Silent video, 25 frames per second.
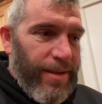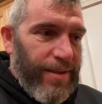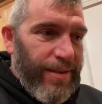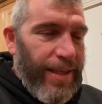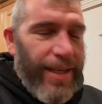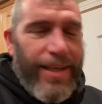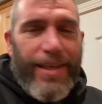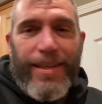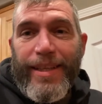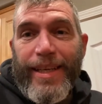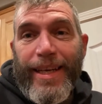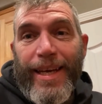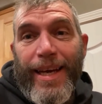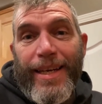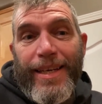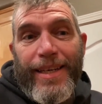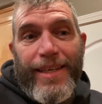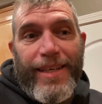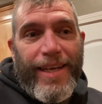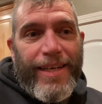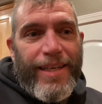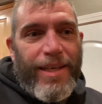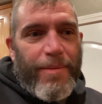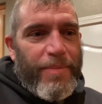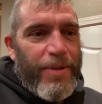Luckily, I
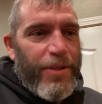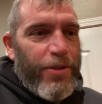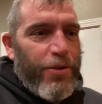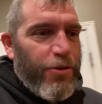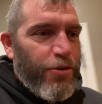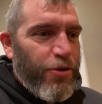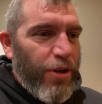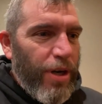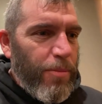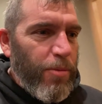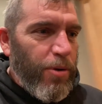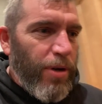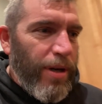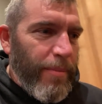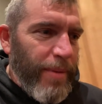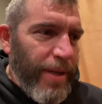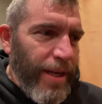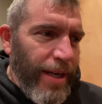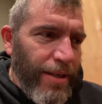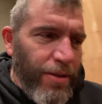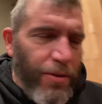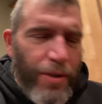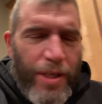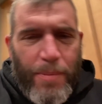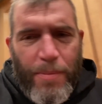didn't end up in trouble. I mean,
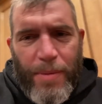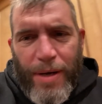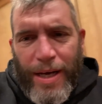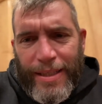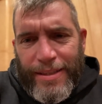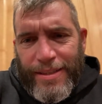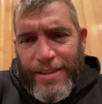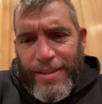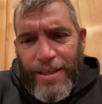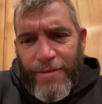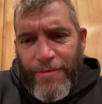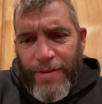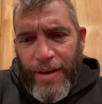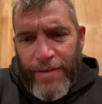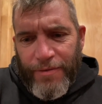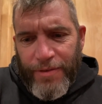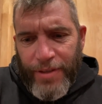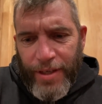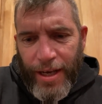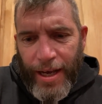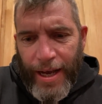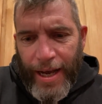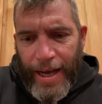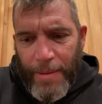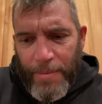I only bought stuff off the
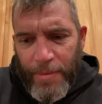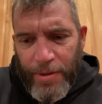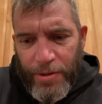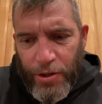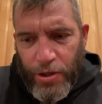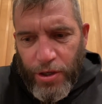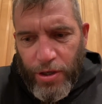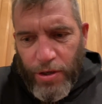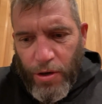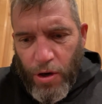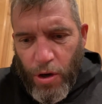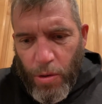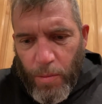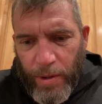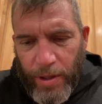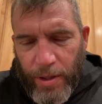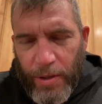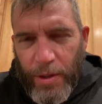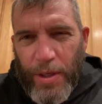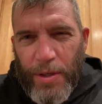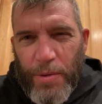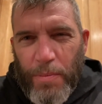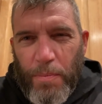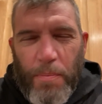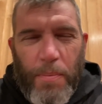guy. I'm sure
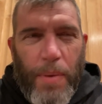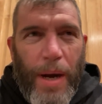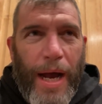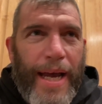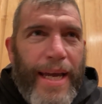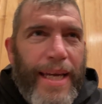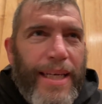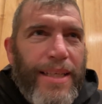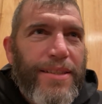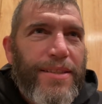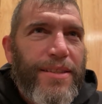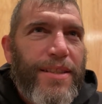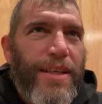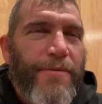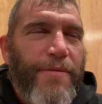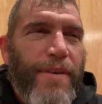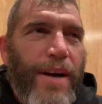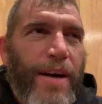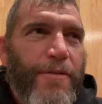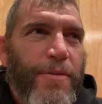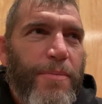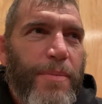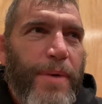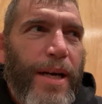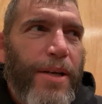nobody buying stuff
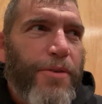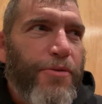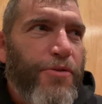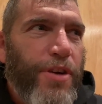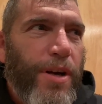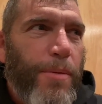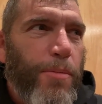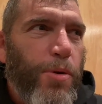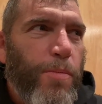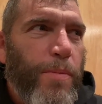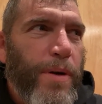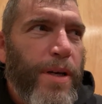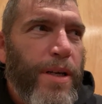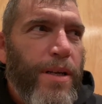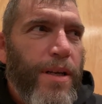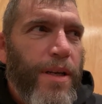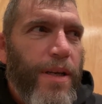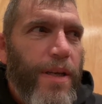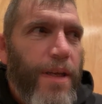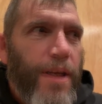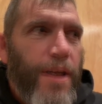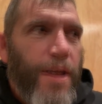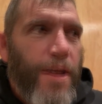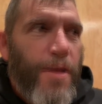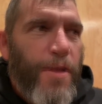off him got in trouble, but
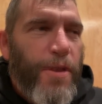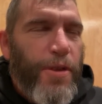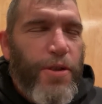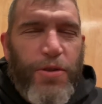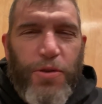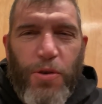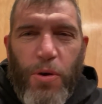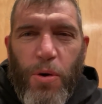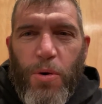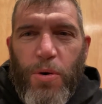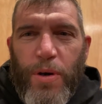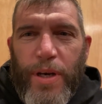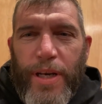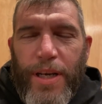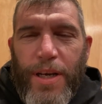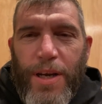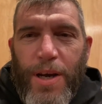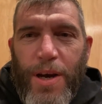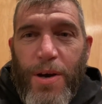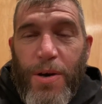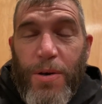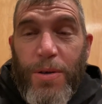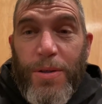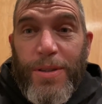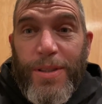the story
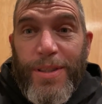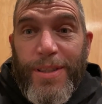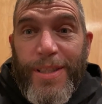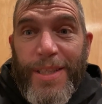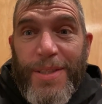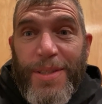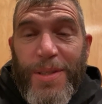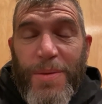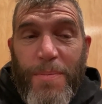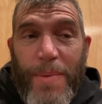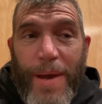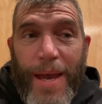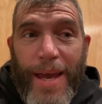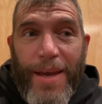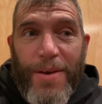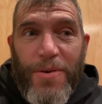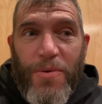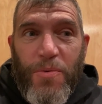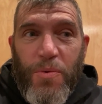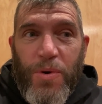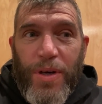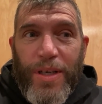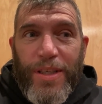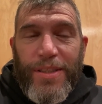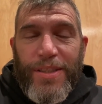goes, this
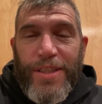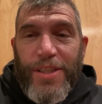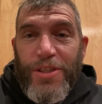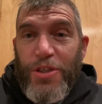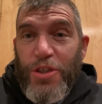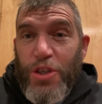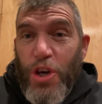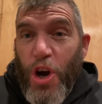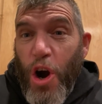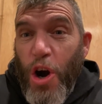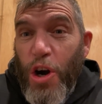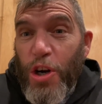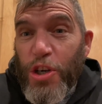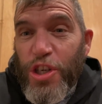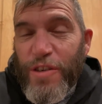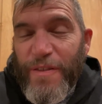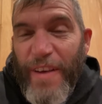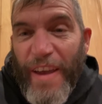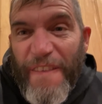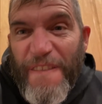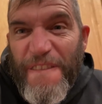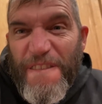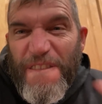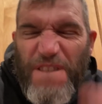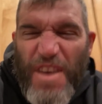man was in charge of
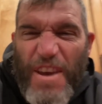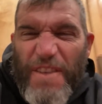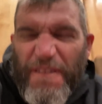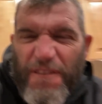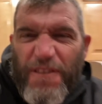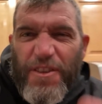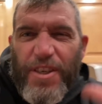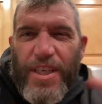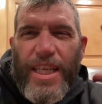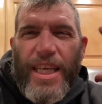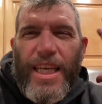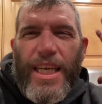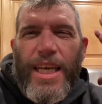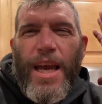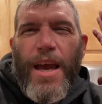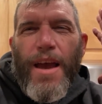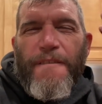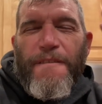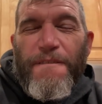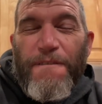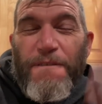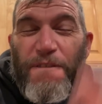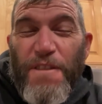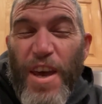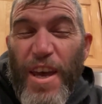a fifty
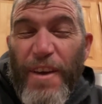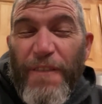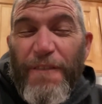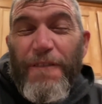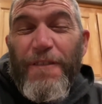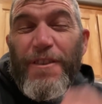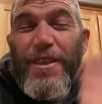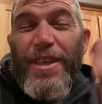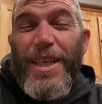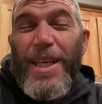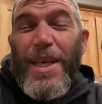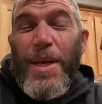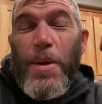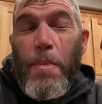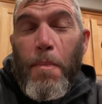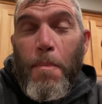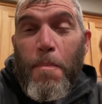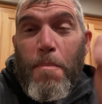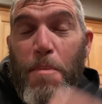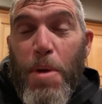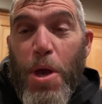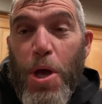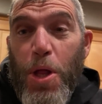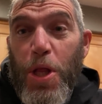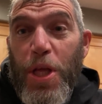
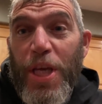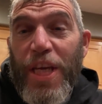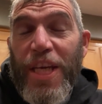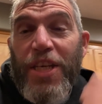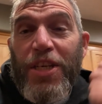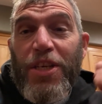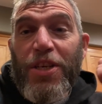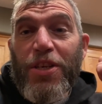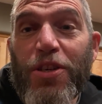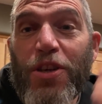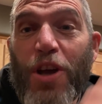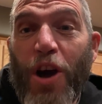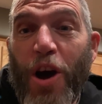million